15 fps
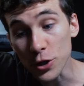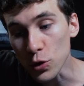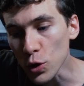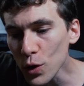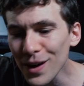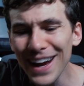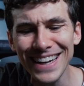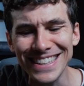you're
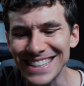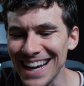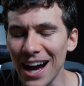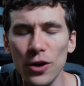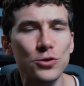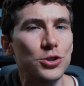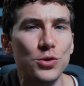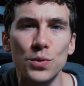looking
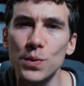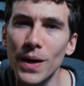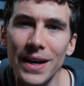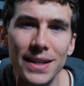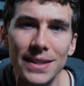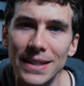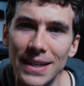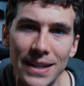down
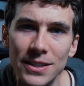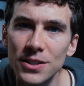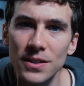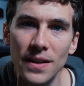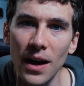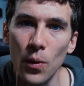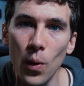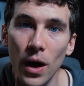directly into that